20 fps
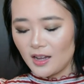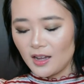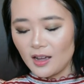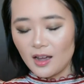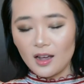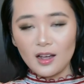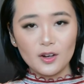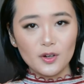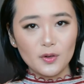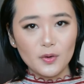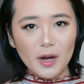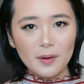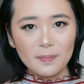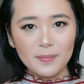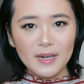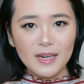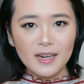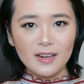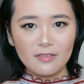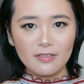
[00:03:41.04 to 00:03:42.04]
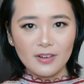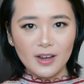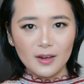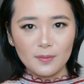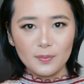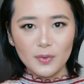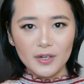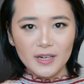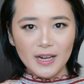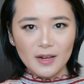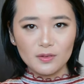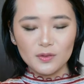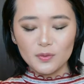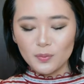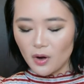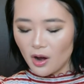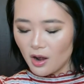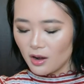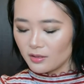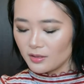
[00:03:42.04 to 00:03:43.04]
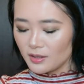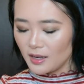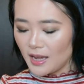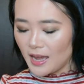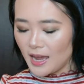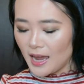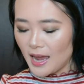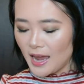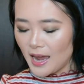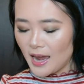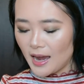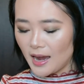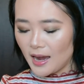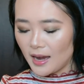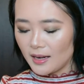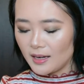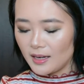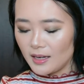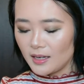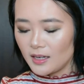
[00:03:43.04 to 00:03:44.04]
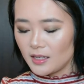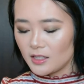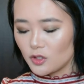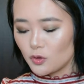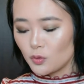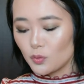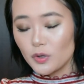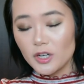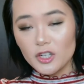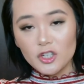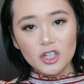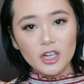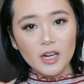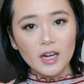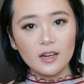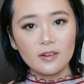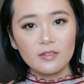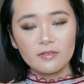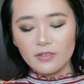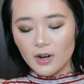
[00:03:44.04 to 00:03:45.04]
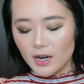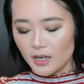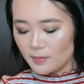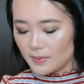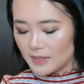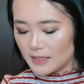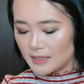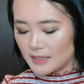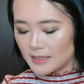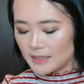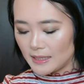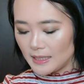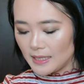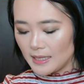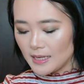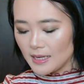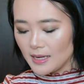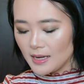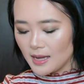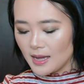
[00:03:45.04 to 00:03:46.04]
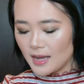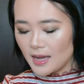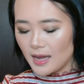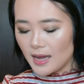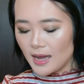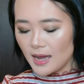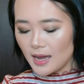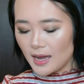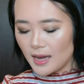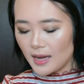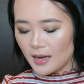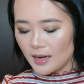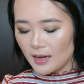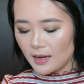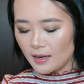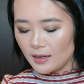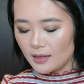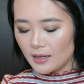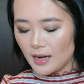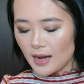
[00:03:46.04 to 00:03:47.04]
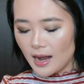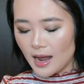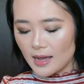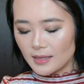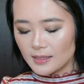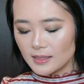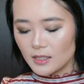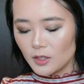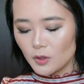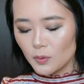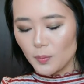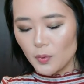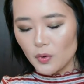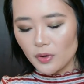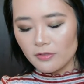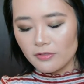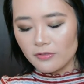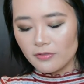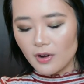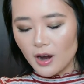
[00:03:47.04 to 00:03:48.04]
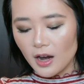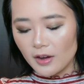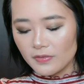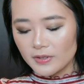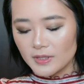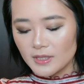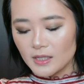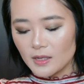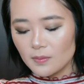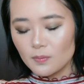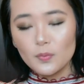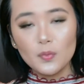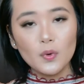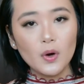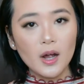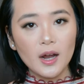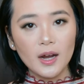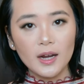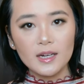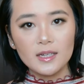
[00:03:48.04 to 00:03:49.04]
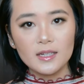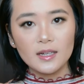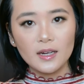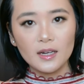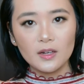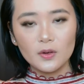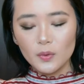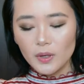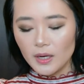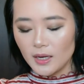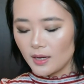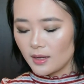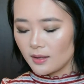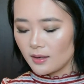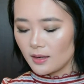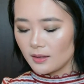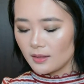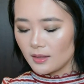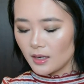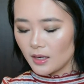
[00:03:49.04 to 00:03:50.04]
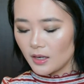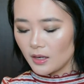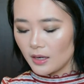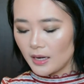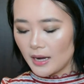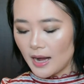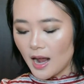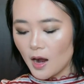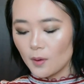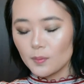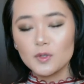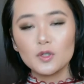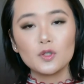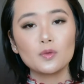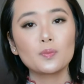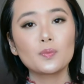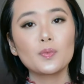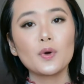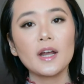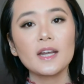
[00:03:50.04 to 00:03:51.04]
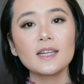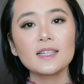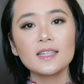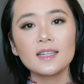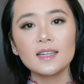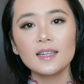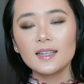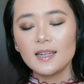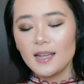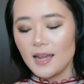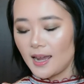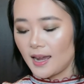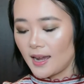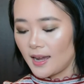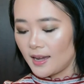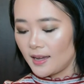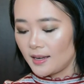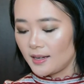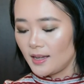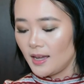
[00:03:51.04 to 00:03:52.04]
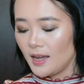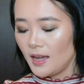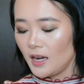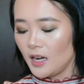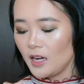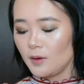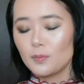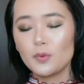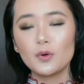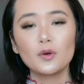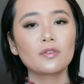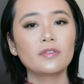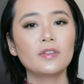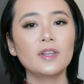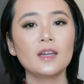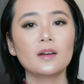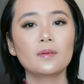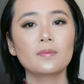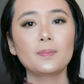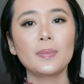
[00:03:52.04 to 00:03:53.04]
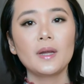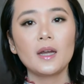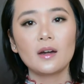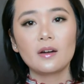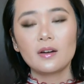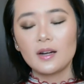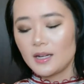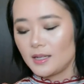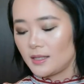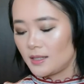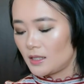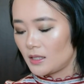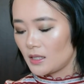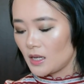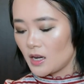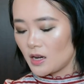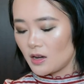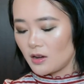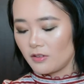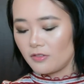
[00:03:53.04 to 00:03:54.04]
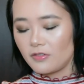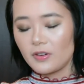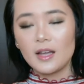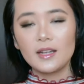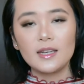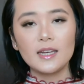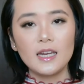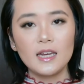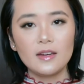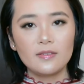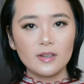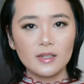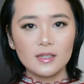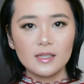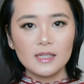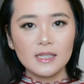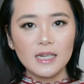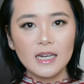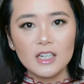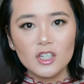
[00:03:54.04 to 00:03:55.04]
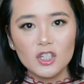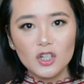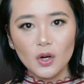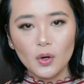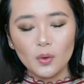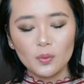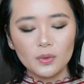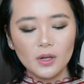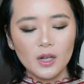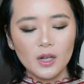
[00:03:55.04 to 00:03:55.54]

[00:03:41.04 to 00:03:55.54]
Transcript: uh, correct me if I pronounce wrong, and it is rich in vitamin C, and uh, it has 0.5 Symbright ingredient in there. It helps to brighten and improve the appearance of uneven skin tone.